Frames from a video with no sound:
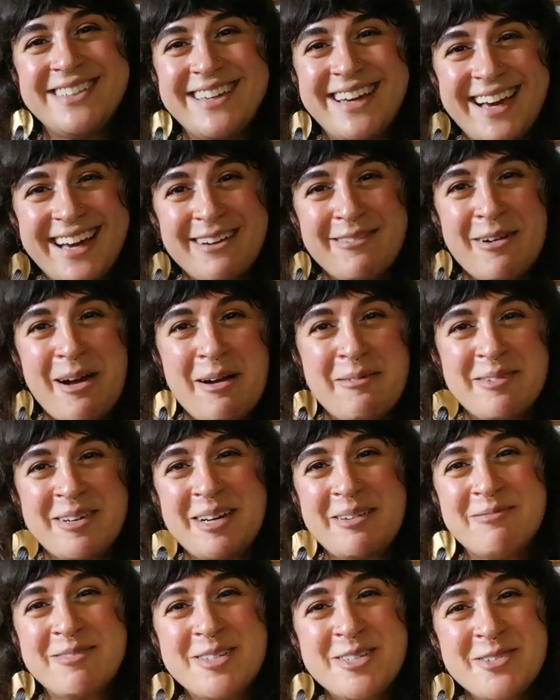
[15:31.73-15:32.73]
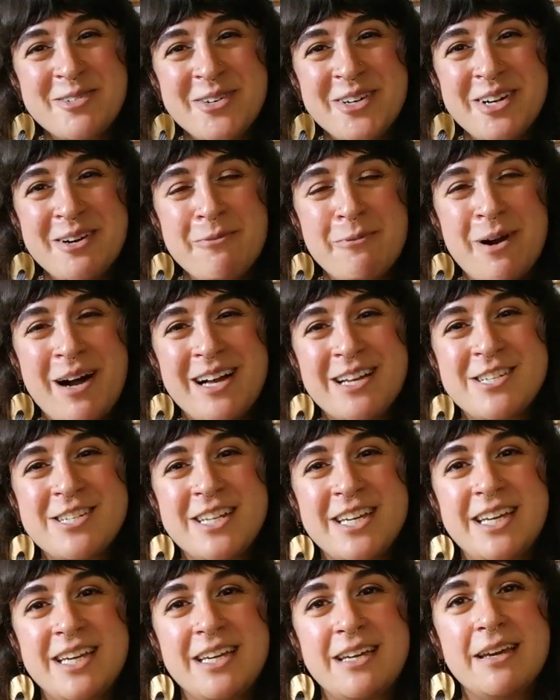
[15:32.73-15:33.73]
Hi Robin, I'm sure you're
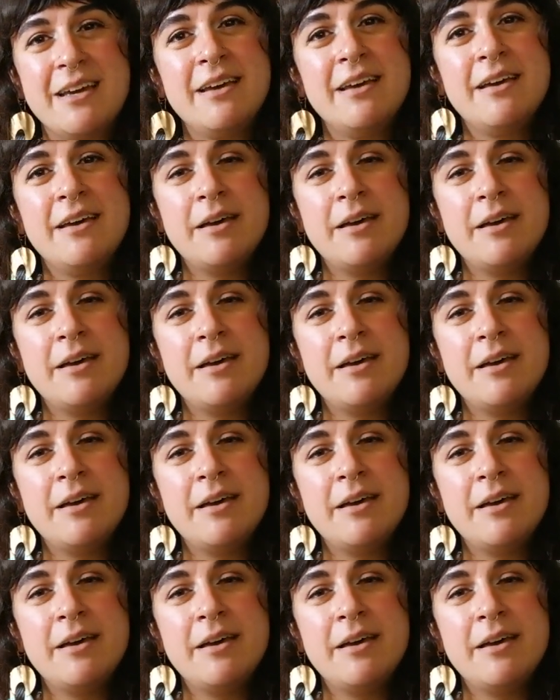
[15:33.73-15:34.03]
watching,